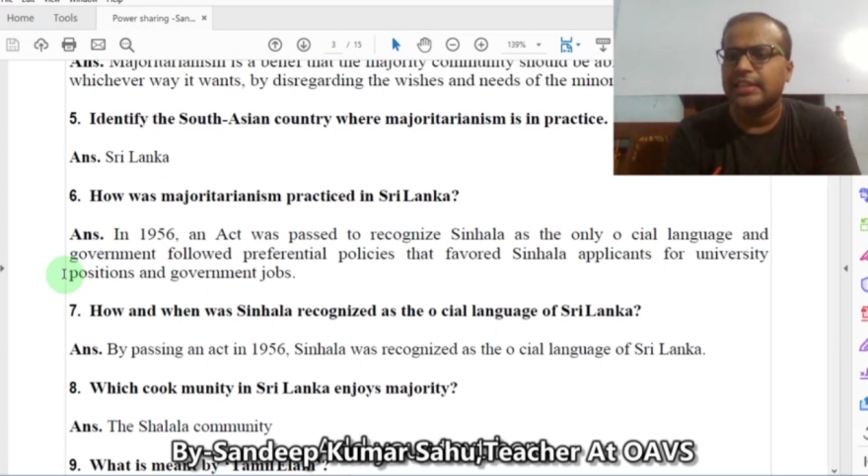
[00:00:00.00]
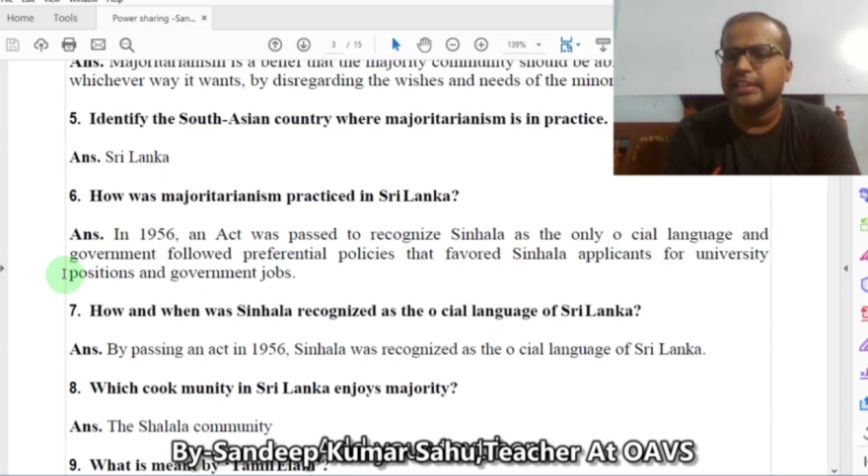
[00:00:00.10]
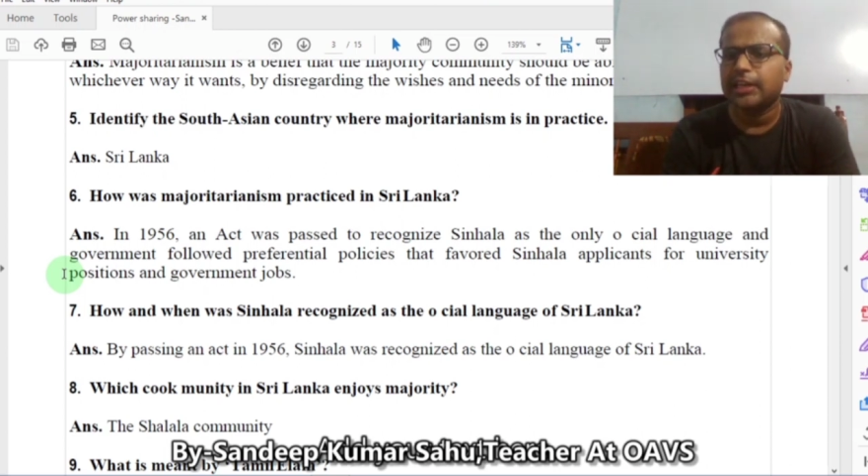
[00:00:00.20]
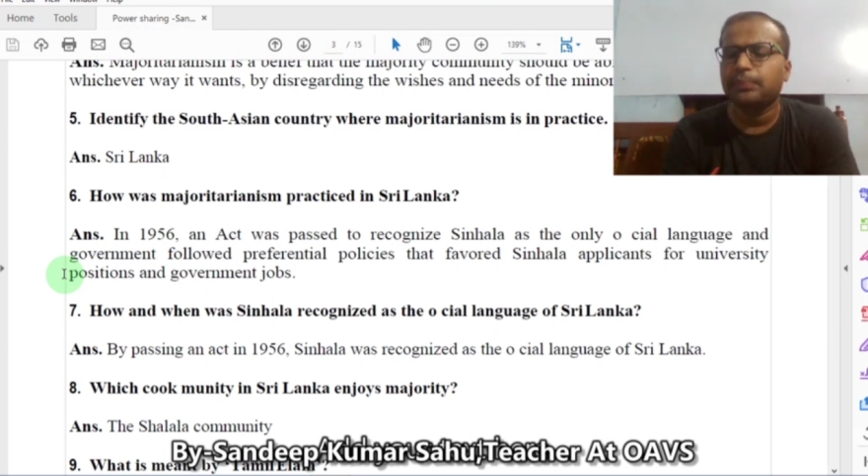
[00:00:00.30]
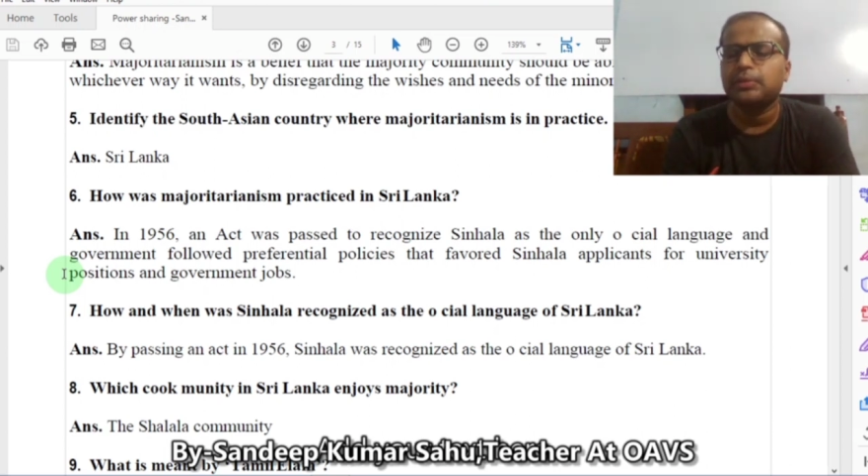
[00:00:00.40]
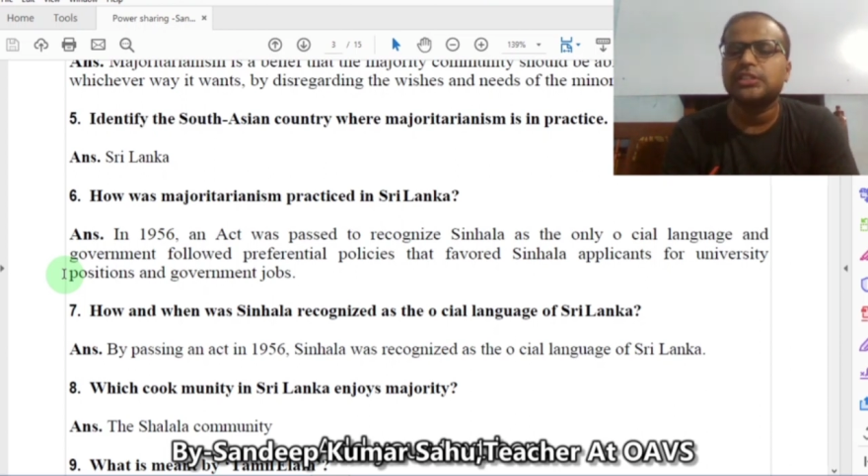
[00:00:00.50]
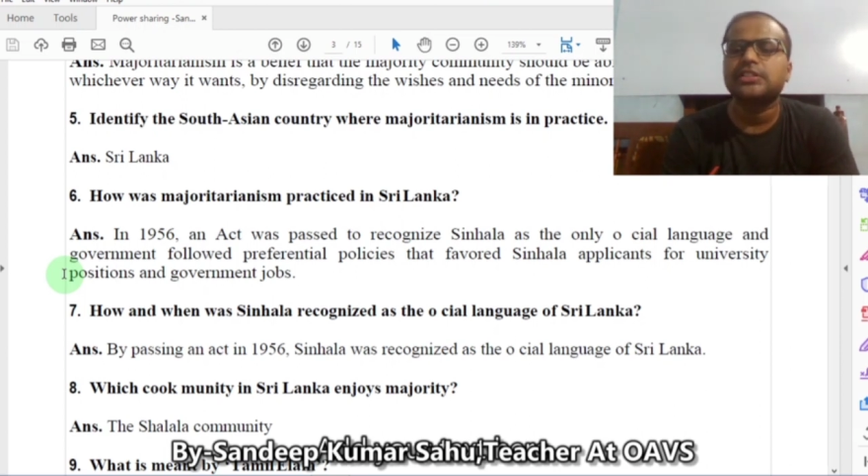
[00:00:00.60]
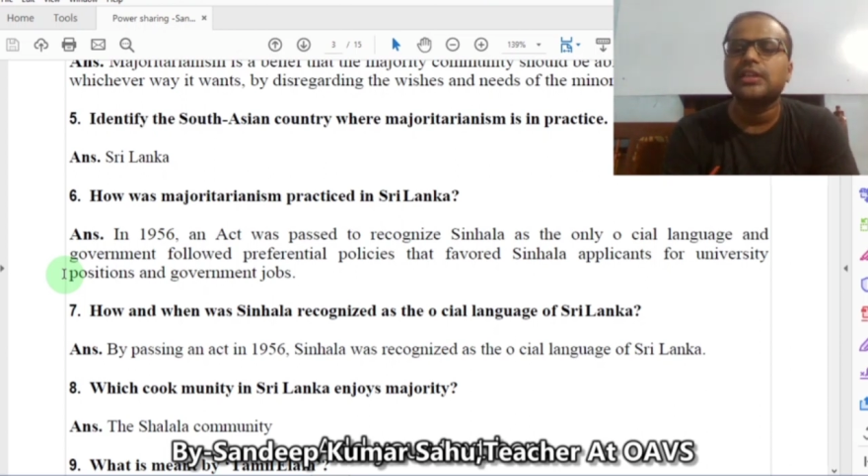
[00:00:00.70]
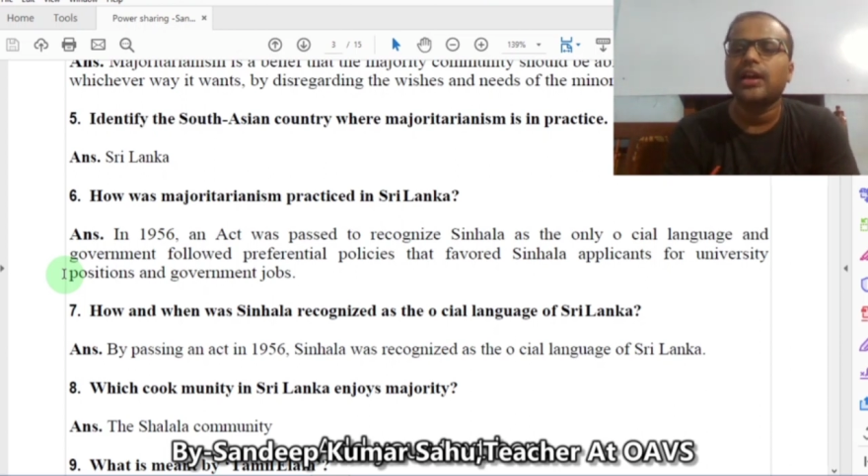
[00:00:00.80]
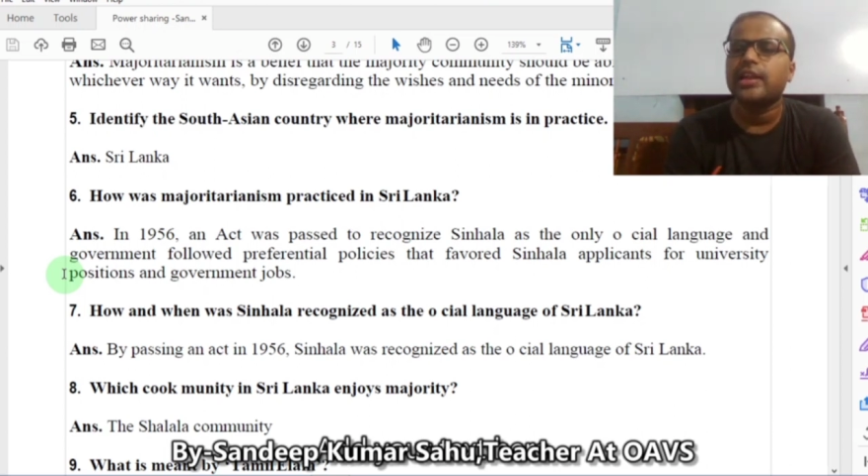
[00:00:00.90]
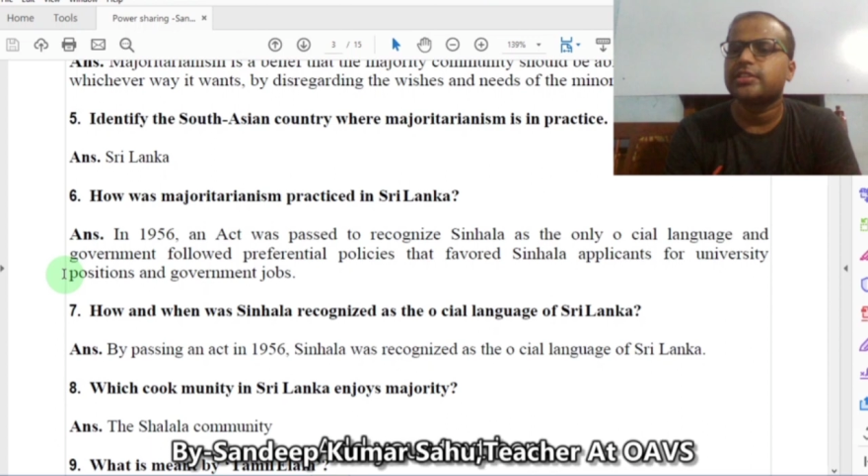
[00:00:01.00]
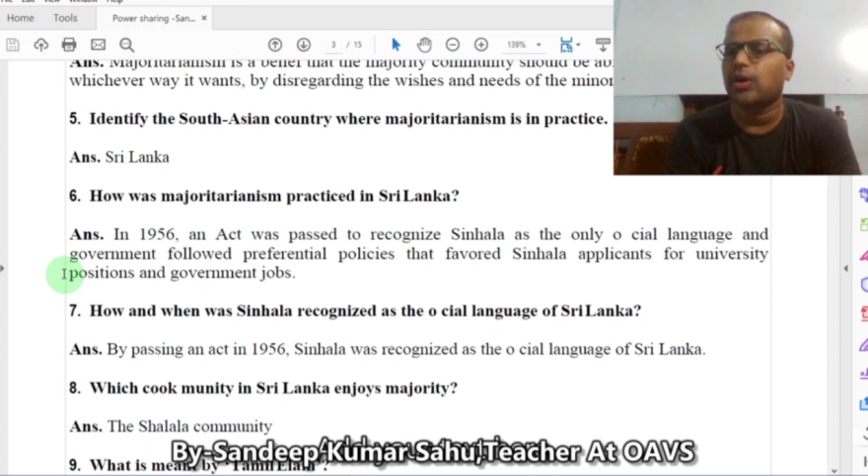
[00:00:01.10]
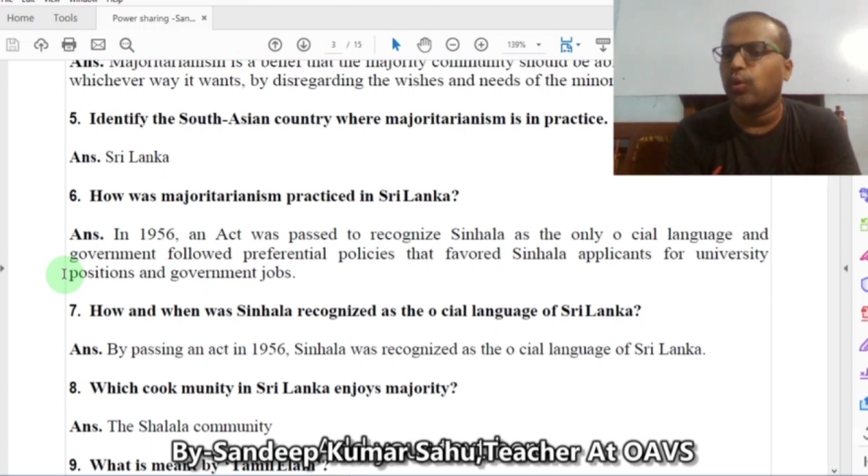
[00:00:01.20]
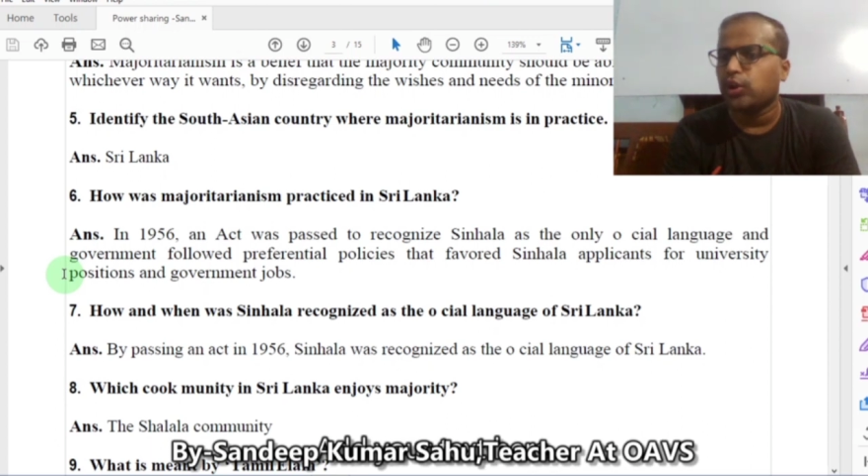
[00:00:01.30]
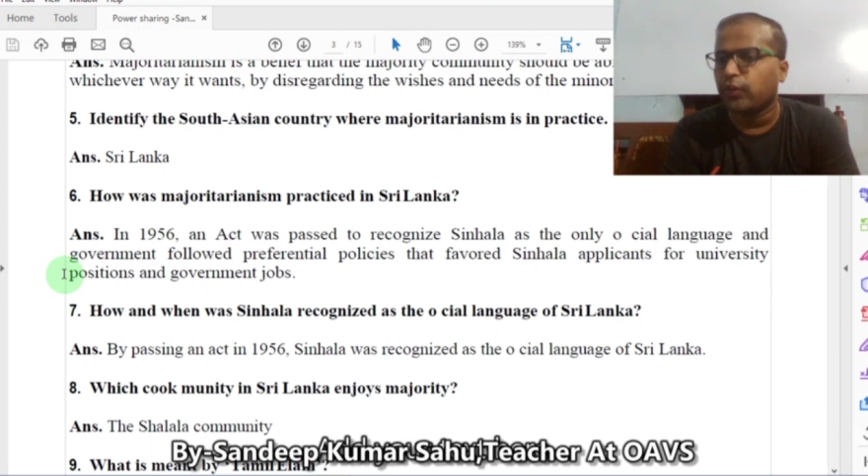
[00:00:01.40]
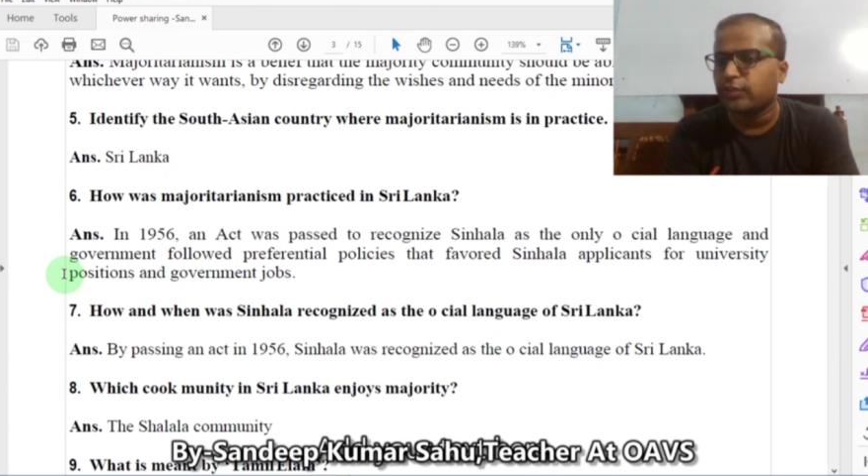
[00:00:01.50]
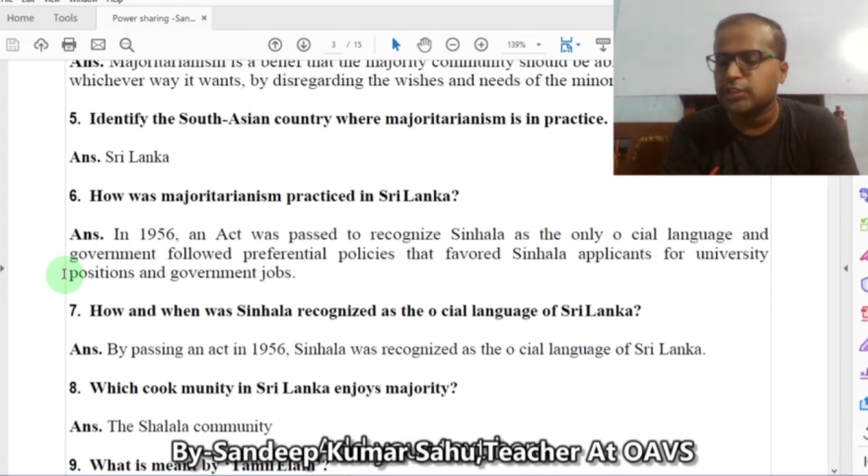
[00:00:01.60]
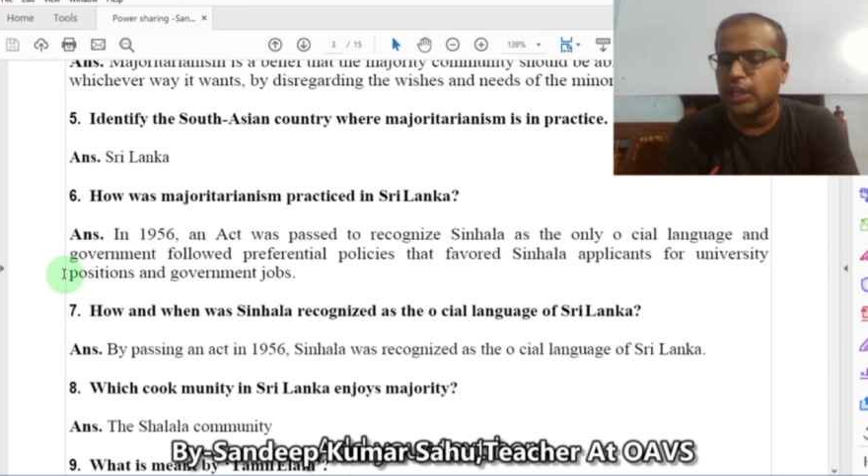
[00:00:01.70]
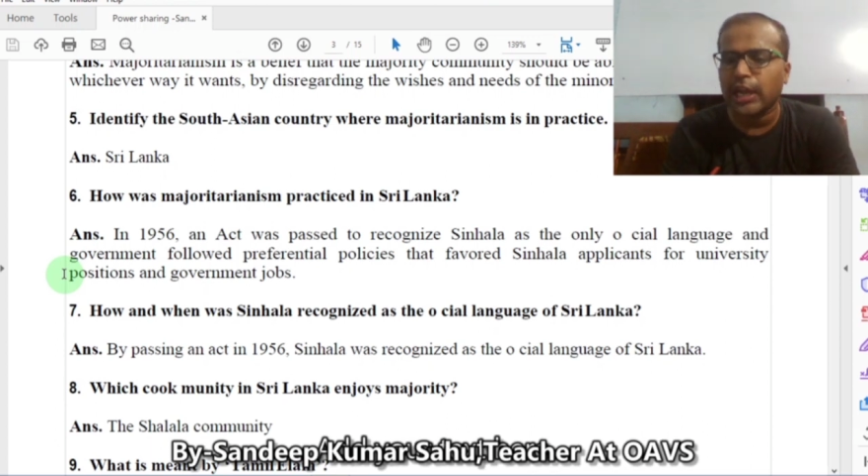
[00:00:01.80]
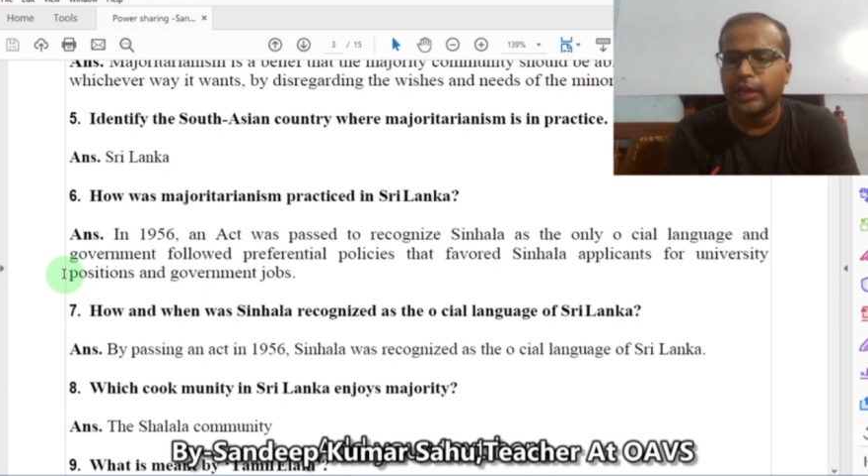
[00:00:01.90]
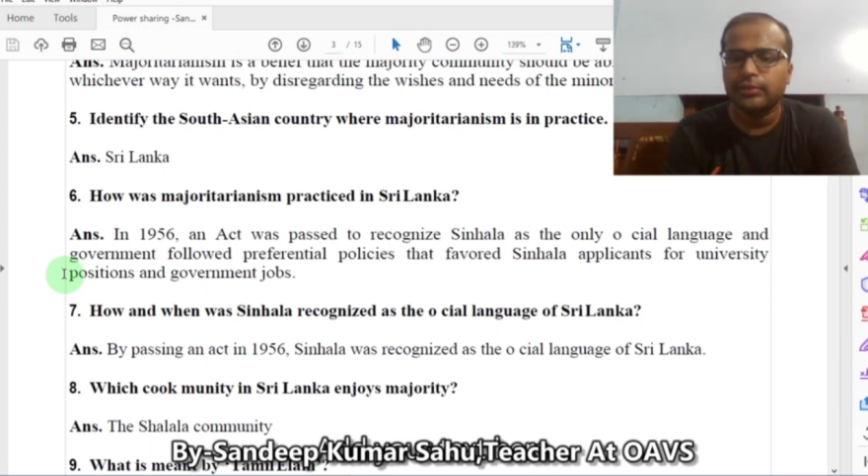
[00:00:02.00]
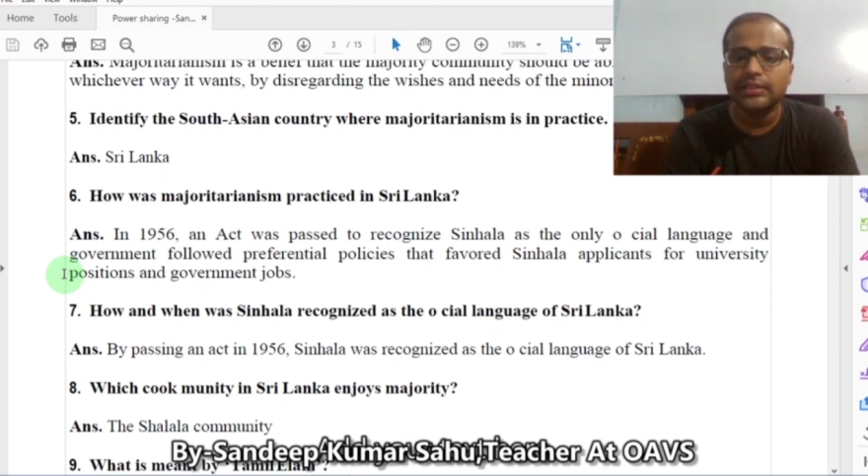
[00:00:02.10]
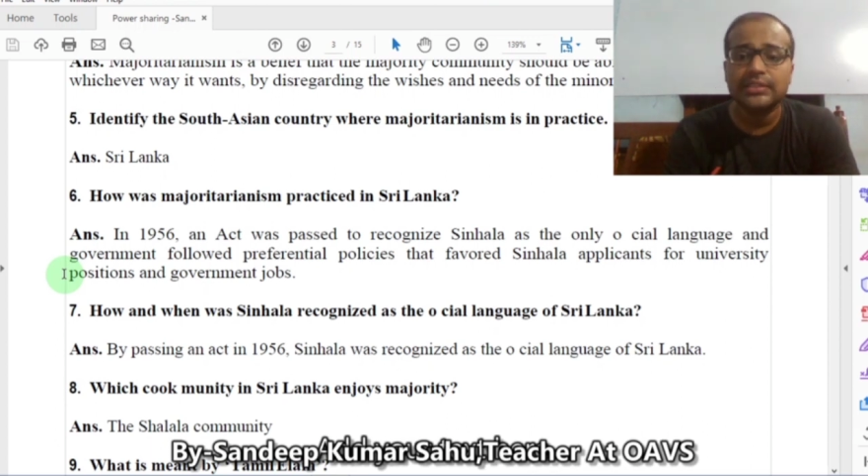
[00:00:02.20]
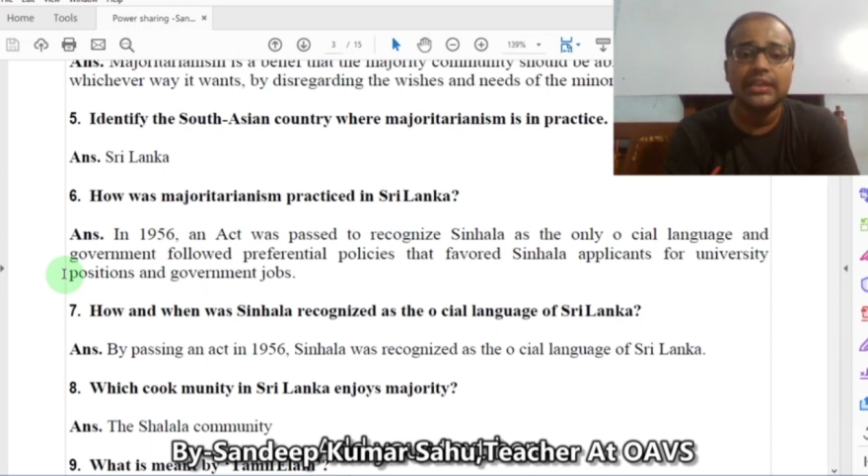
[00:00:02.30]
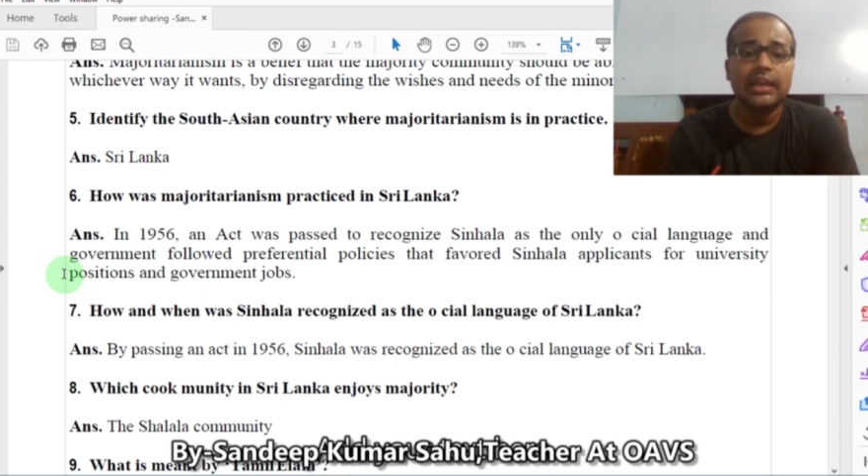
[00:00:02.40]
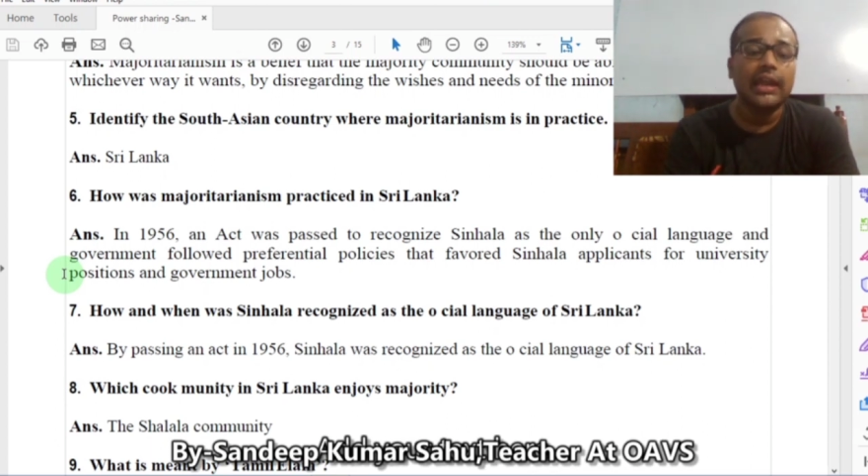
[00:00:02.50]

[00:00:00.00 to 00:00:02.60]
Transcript: they adopted Sinhala is the only official language,